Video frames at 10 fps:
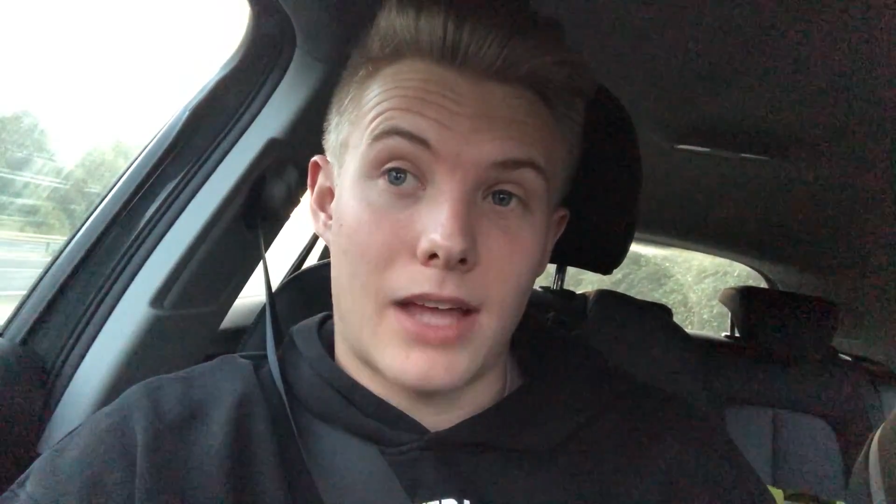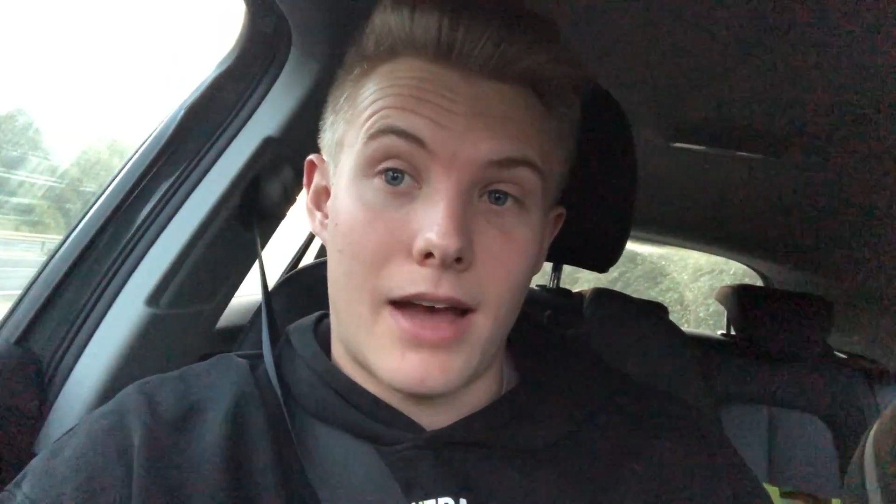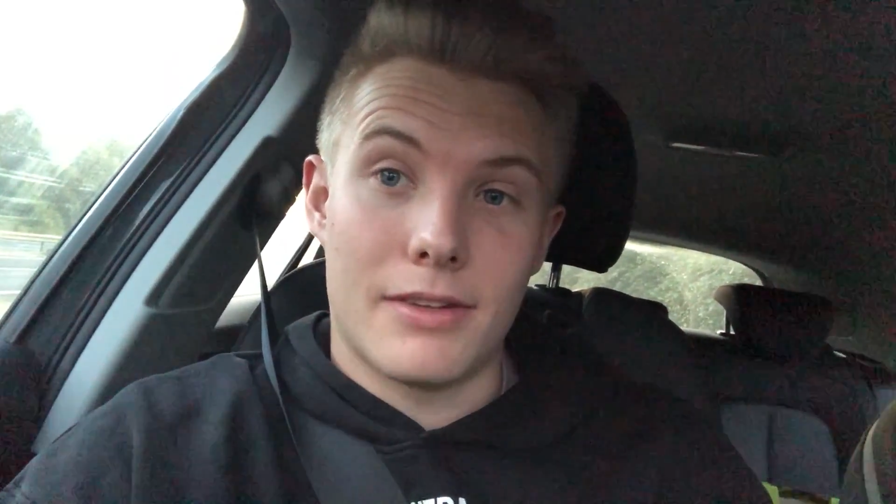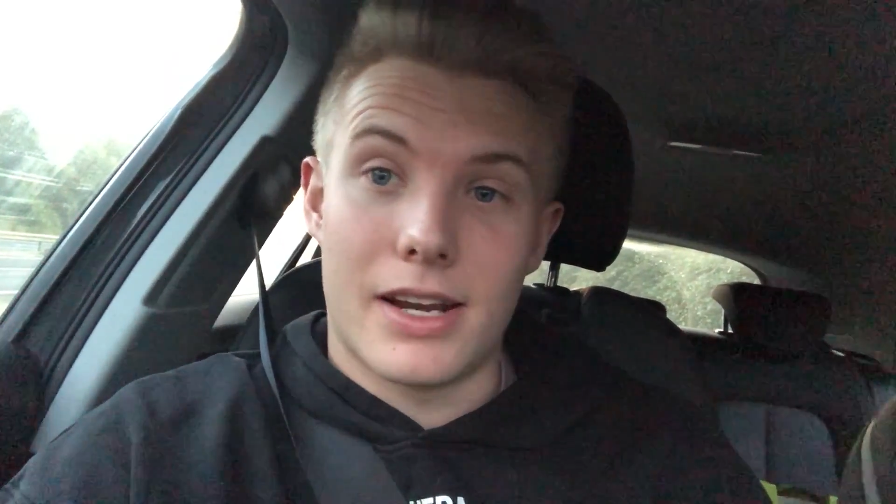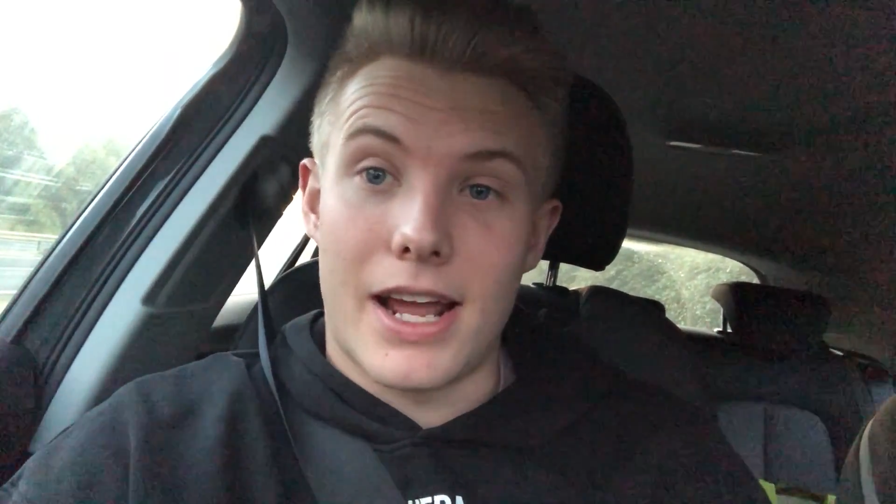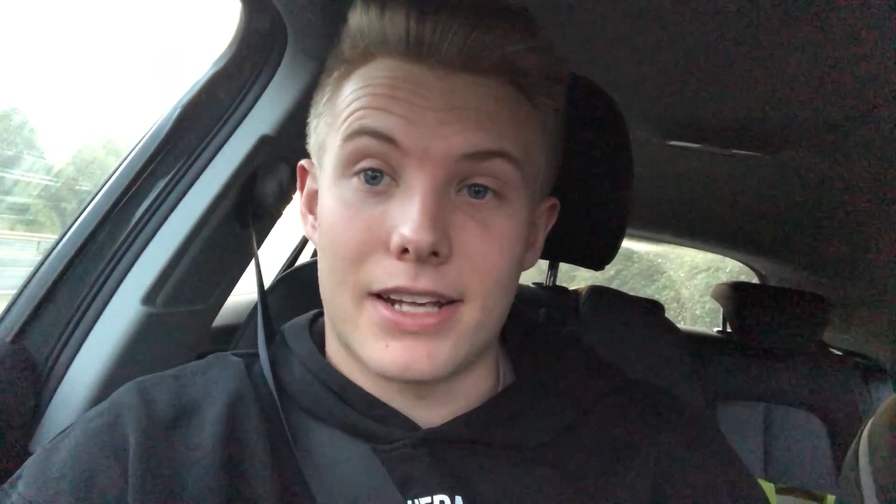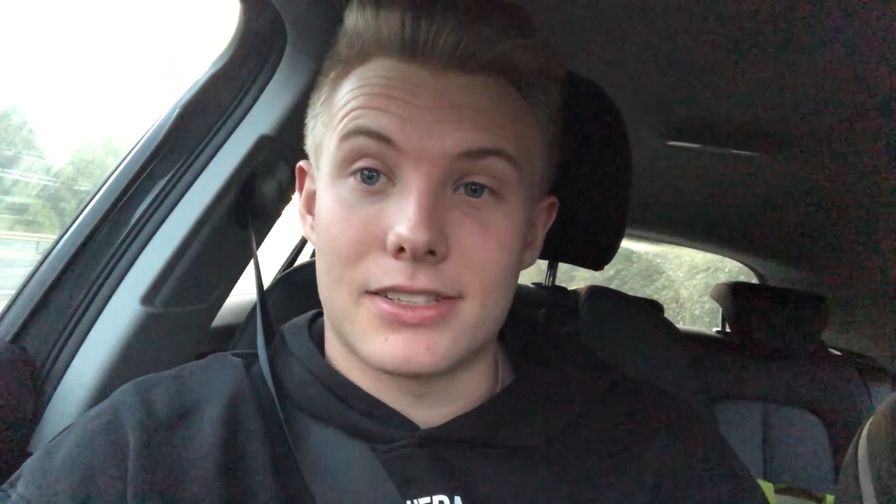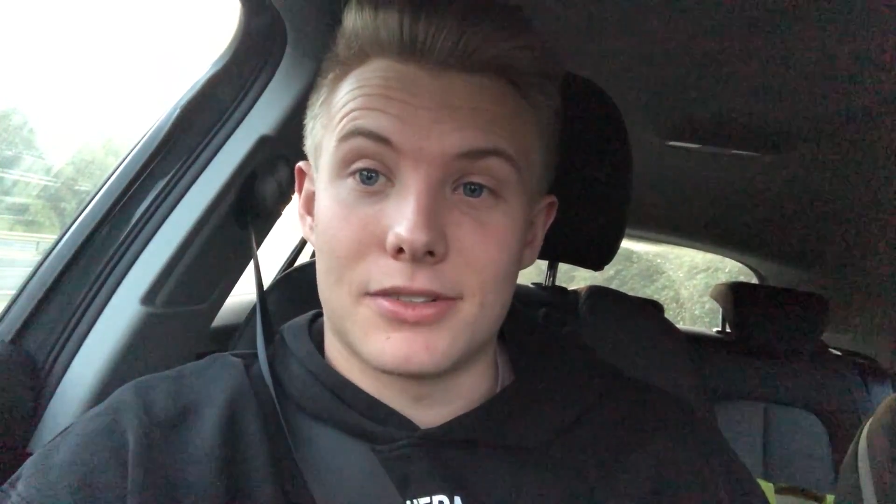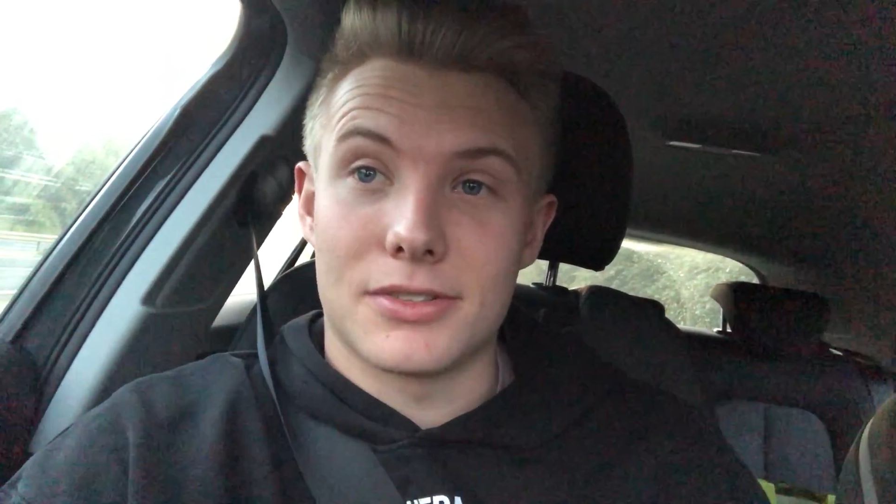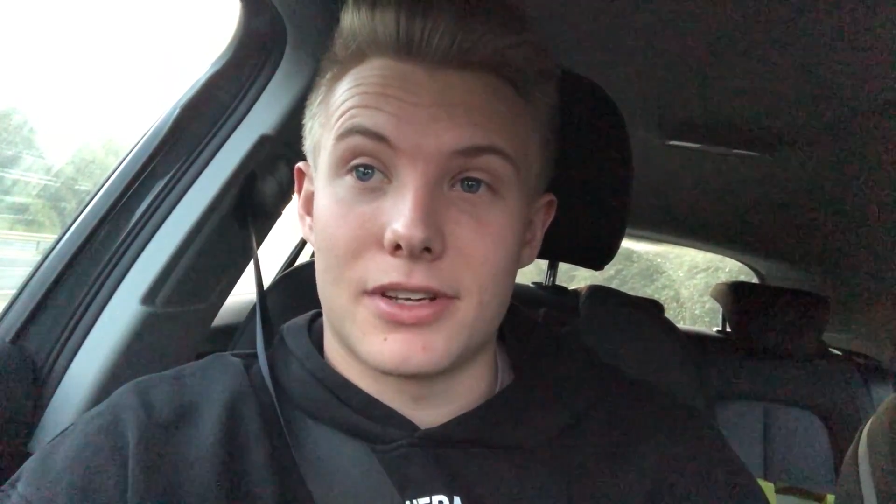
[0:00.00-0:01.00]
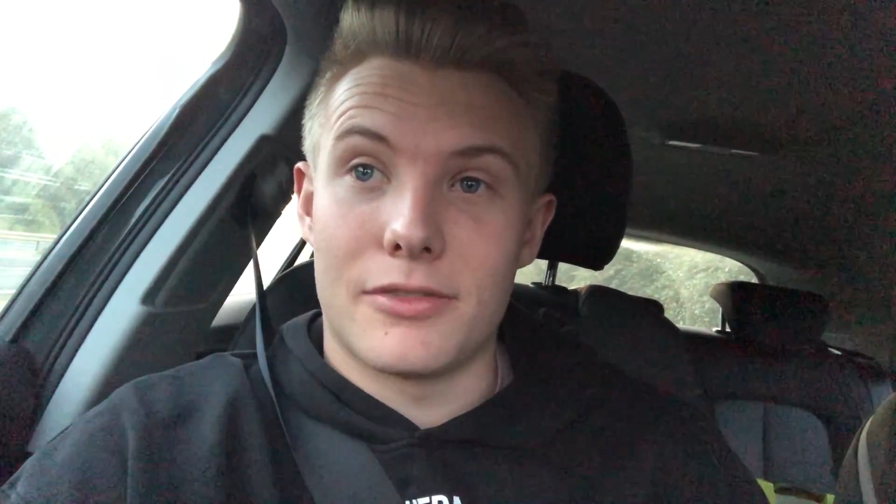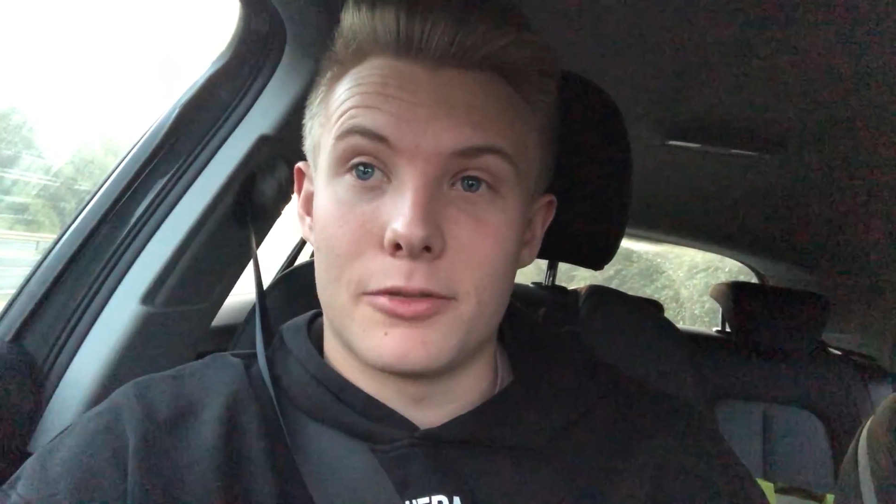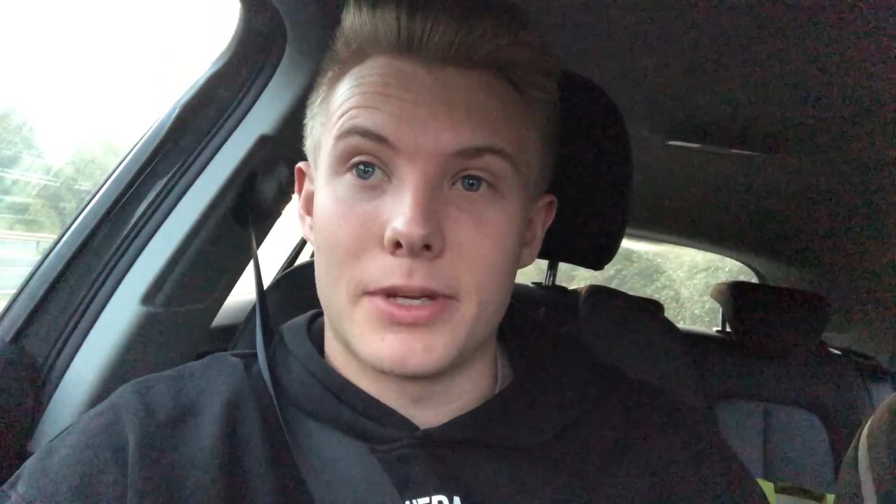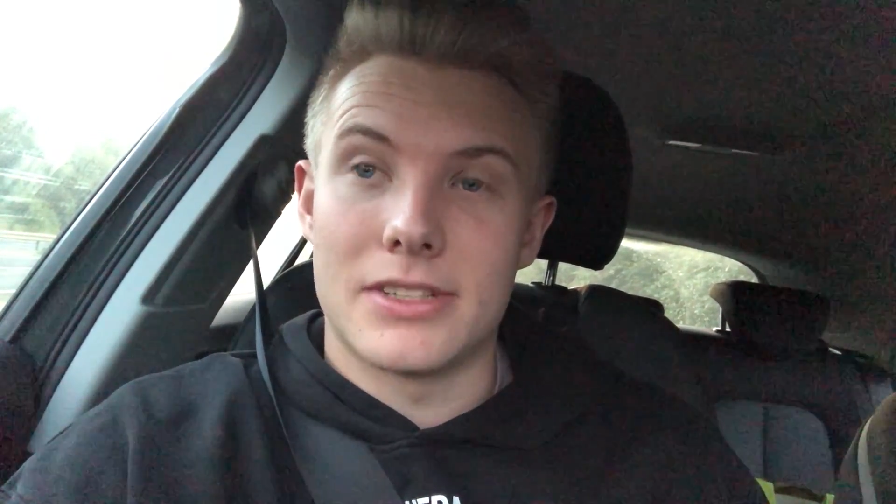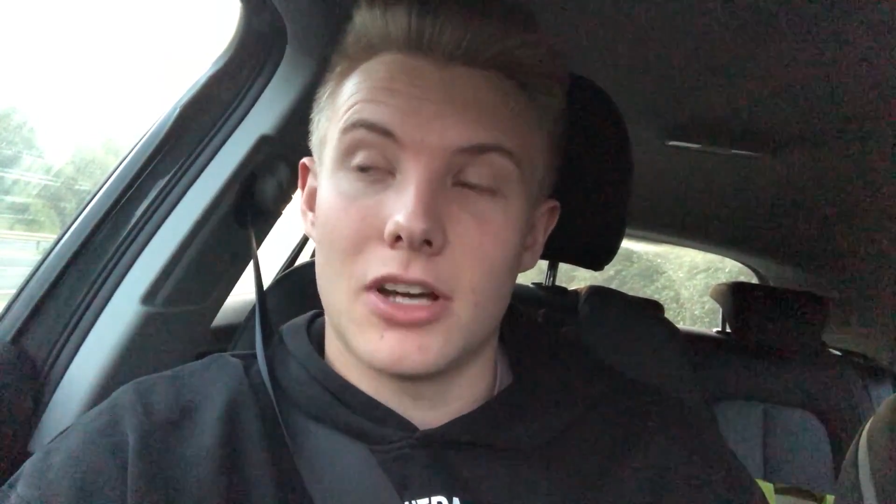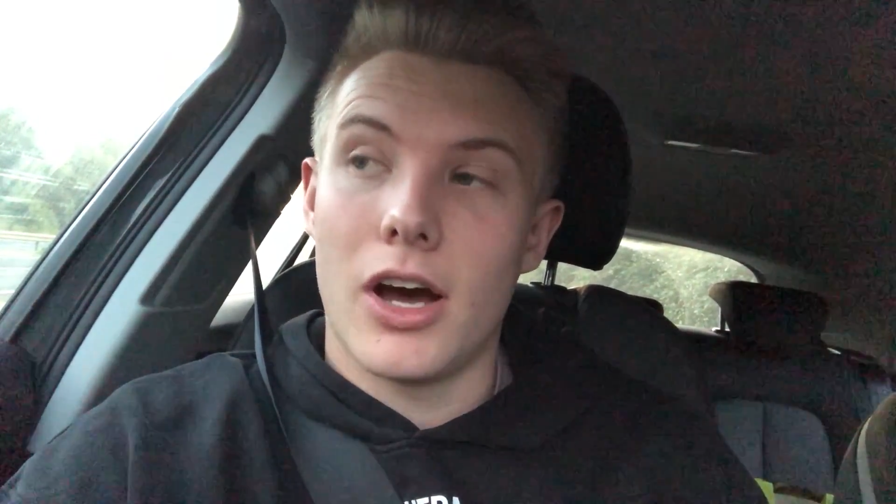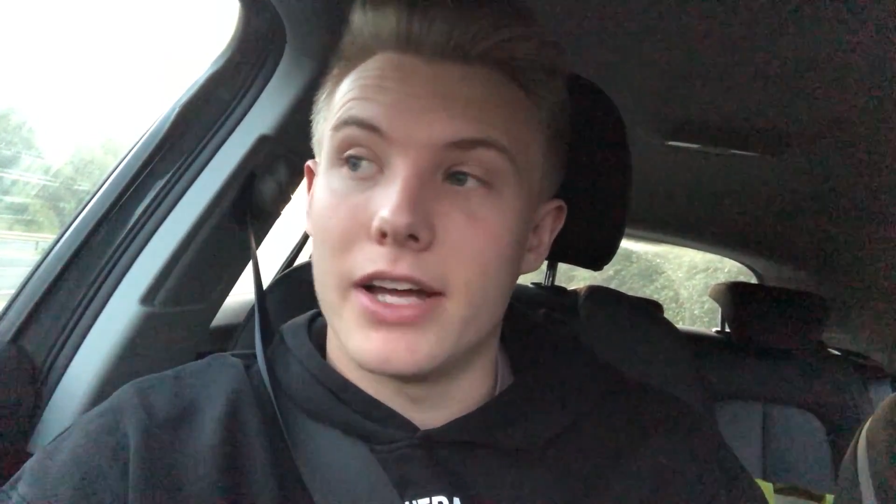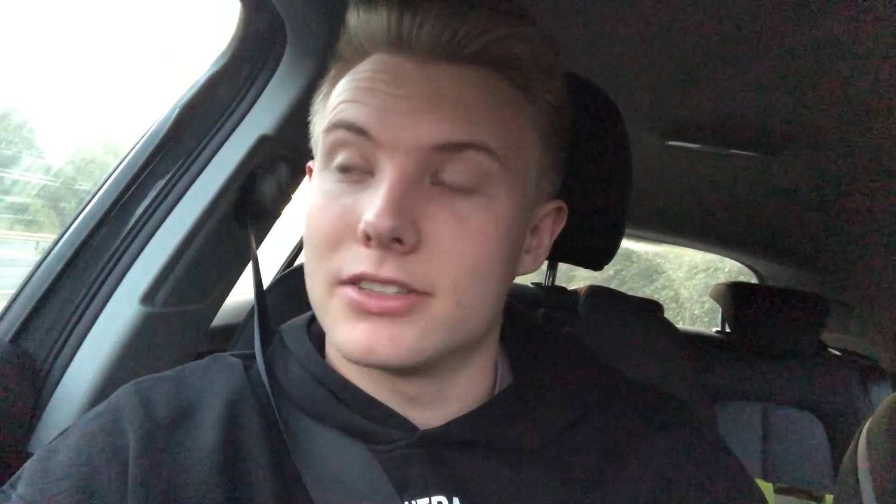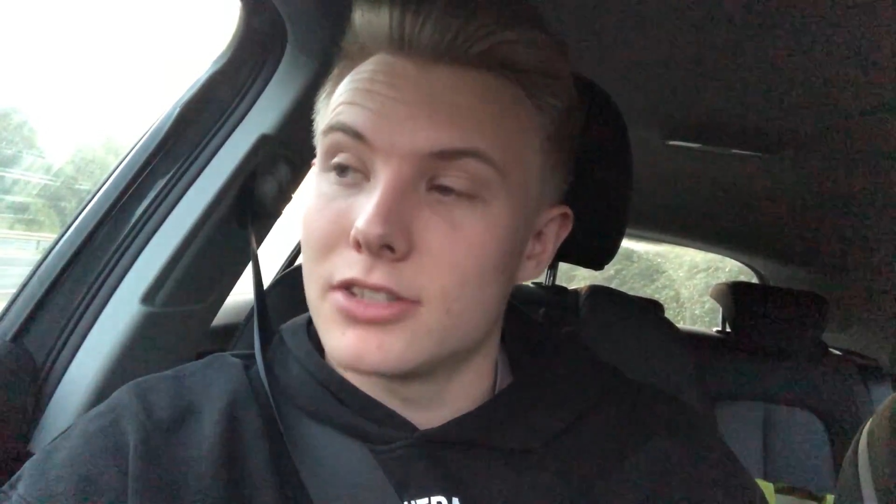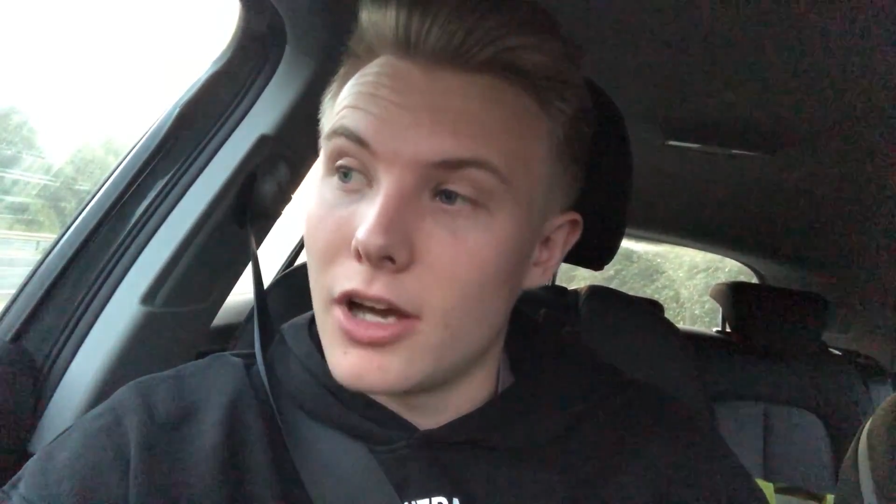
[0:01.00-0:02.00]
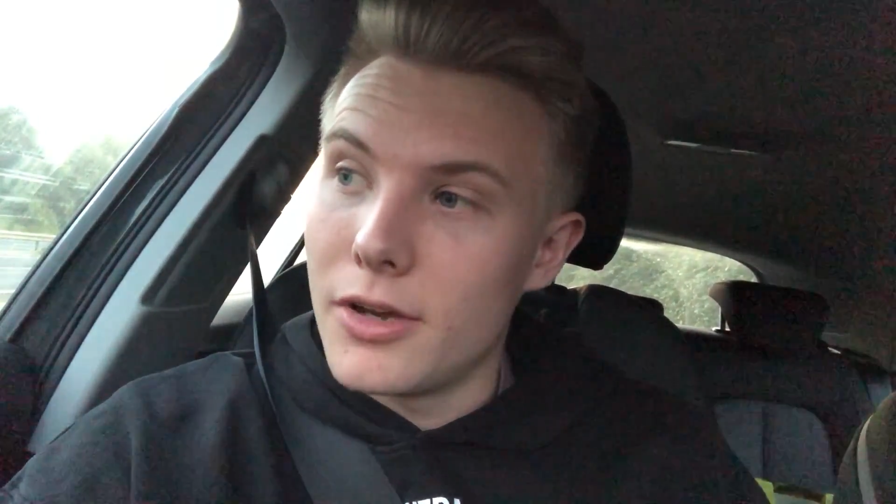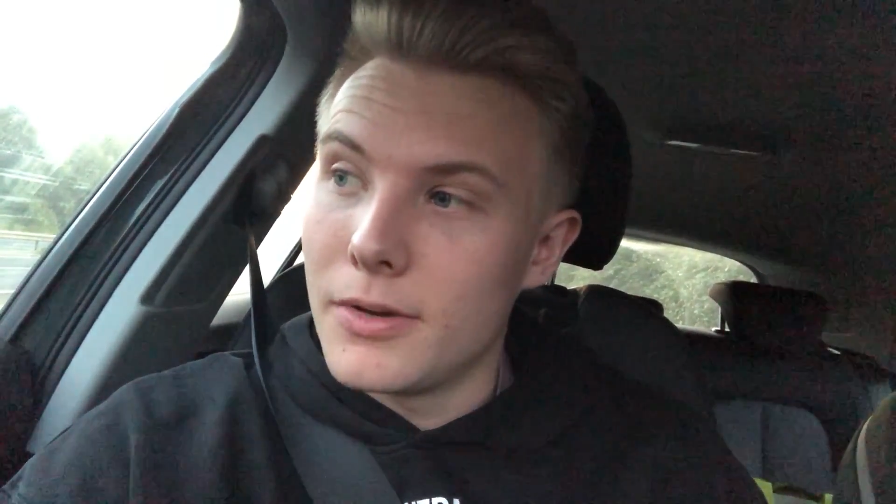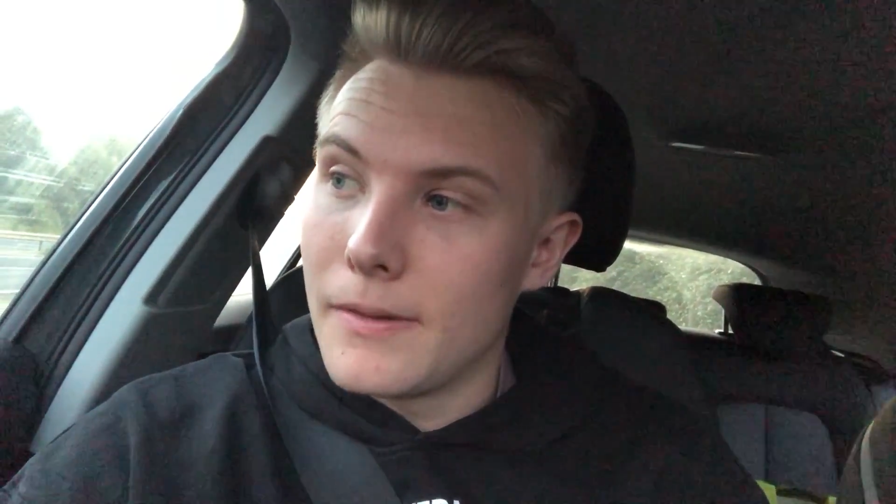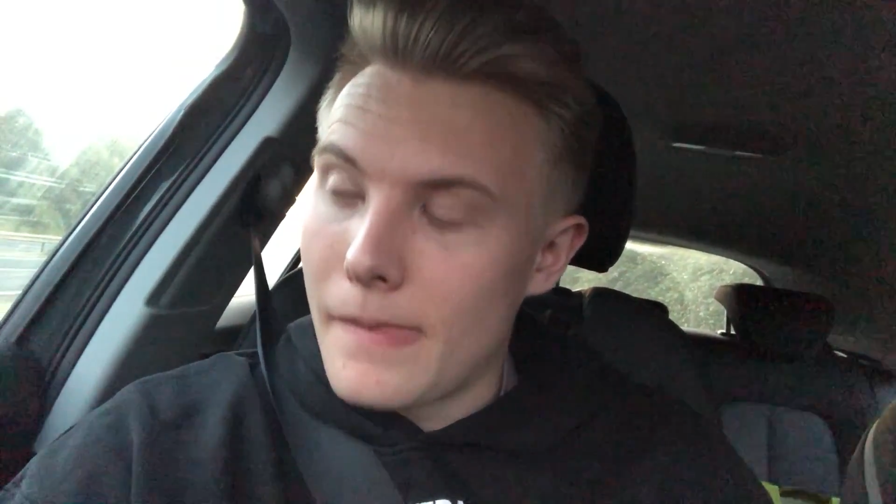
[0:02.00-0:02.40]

having an accident or something for being tired. So